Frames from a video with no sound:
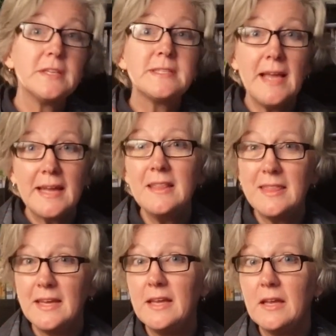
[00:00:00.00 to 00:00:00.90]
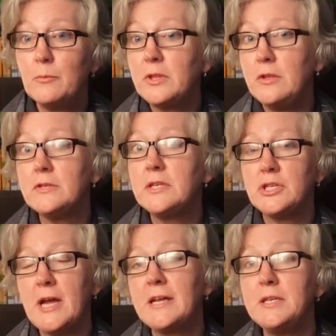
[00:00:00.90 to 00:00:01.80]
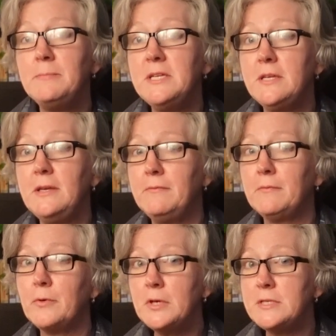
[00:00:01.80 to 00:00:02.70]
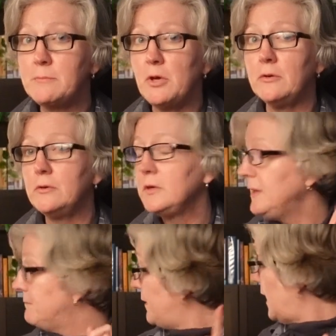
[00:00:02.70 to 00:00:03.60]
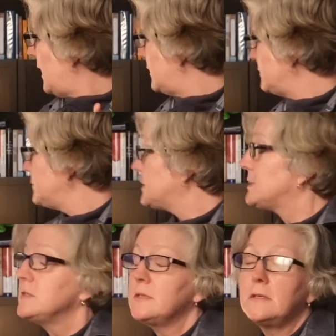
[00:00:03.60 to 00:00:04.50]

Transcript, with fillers: the second thing with using ChatGPT voice mode involves